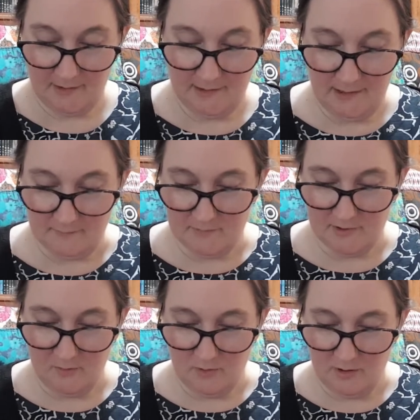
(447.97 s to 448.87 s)
Yeah,
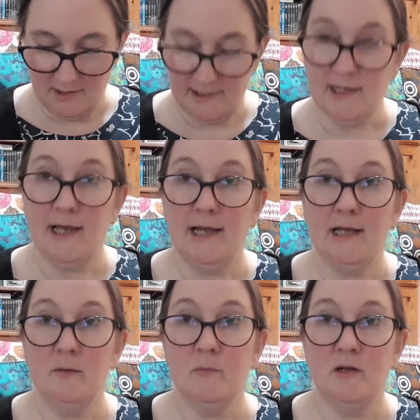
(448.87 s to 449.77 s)
so I
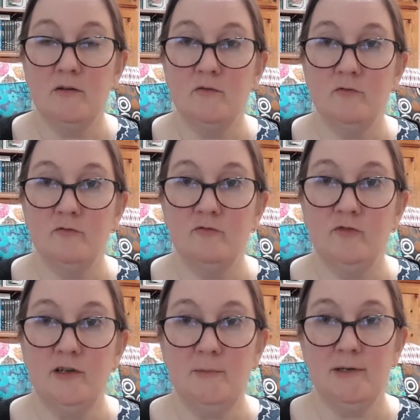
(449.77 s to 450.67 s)
am
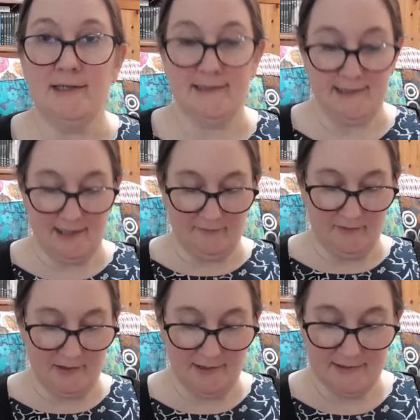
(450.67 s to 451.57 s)
very pleased to have
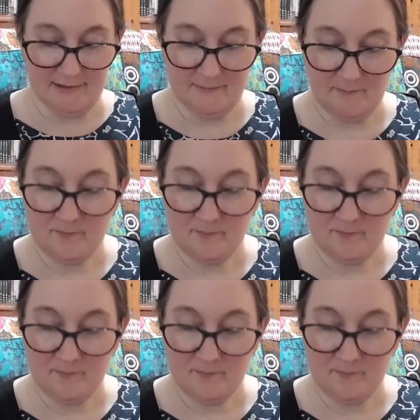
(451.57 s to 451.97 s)
this.